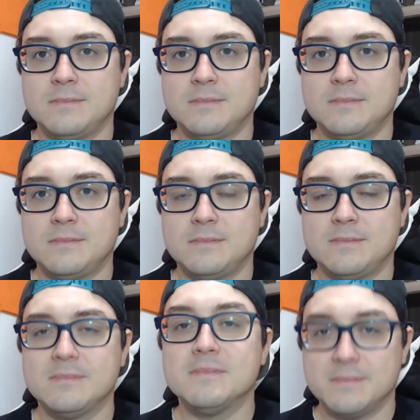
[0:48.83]

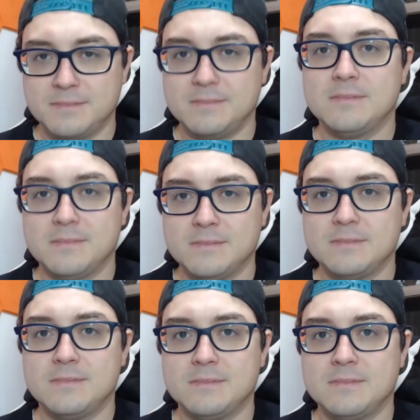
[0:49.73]

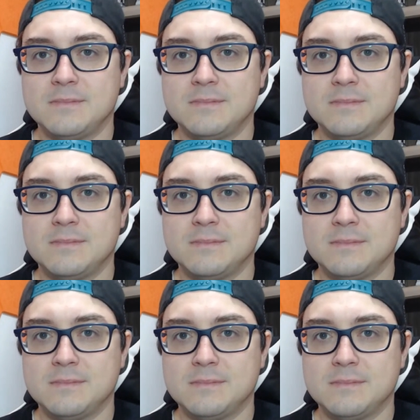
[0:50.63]

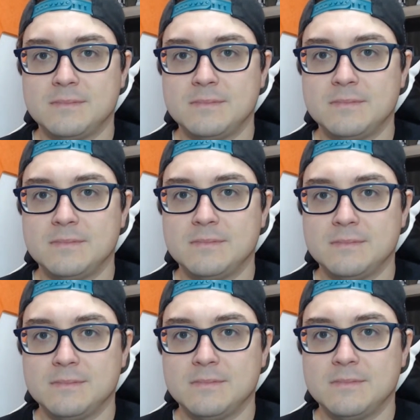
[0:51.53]

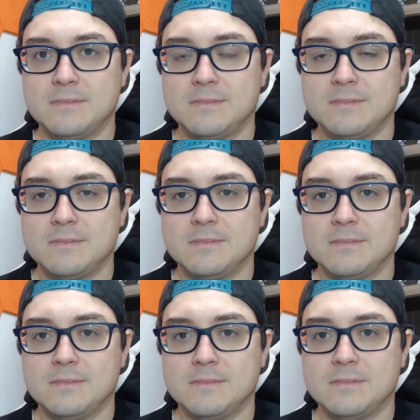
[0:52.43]

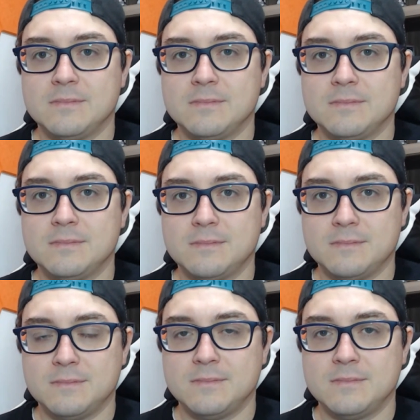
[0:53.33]

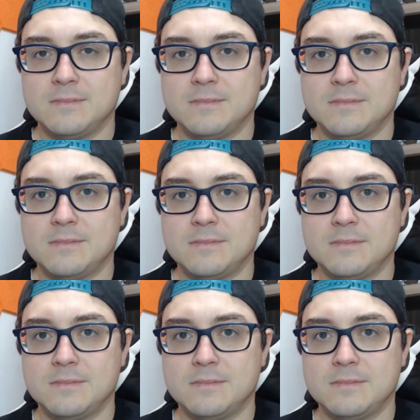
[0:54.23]

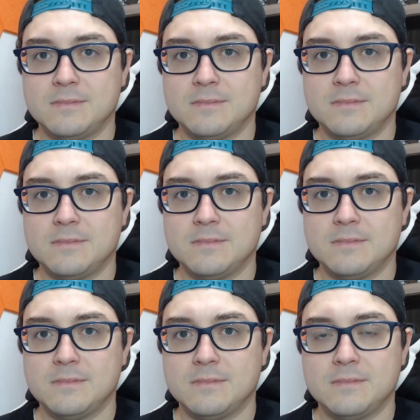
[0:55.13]

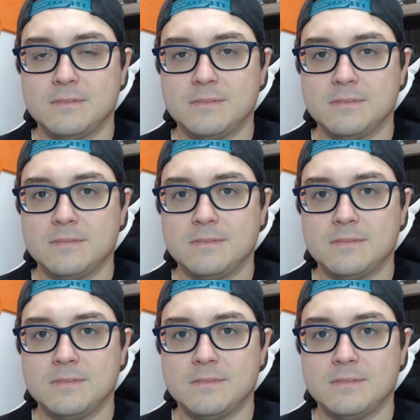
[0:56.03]
[no speech]